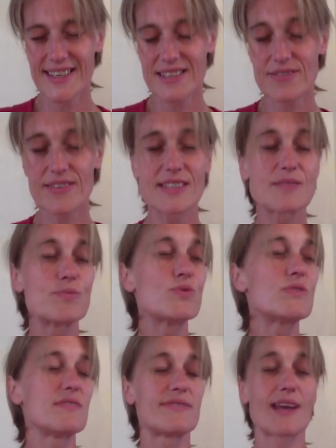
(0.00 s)
It feels
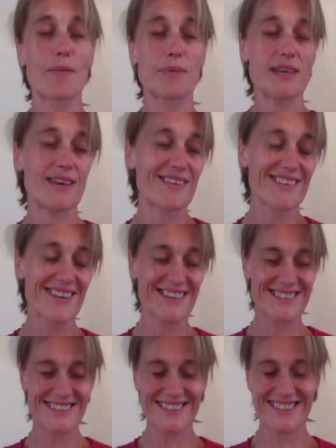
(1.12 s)
beautiful up here,
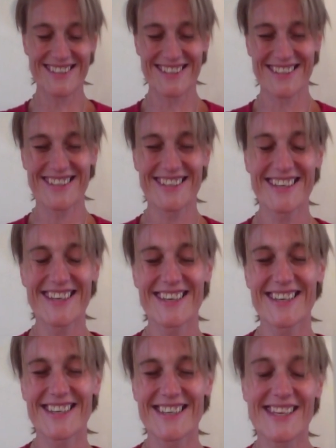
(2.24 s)
yes?
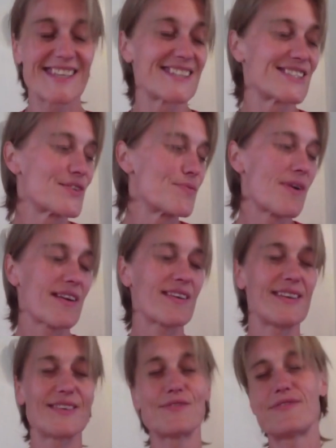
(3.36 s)
There's no
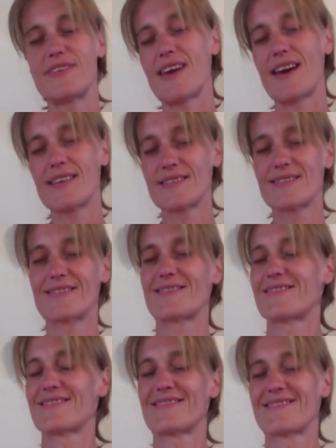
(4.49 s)
worry, no fear,
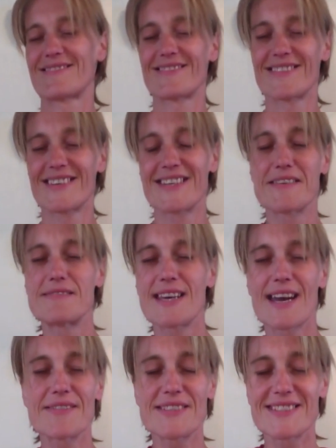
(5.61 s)
no
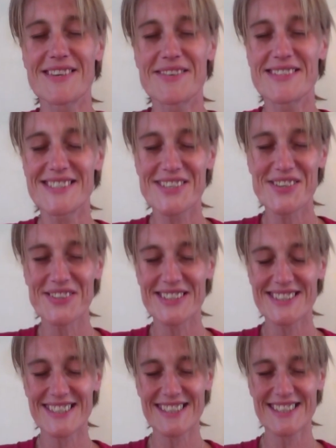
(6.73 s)
doubt, no
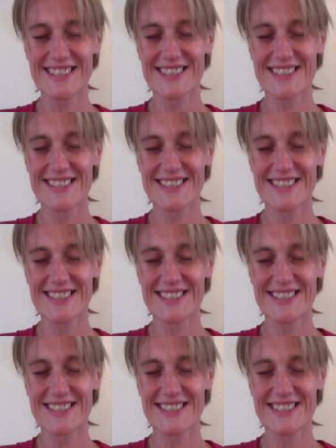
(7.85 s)
insecurity.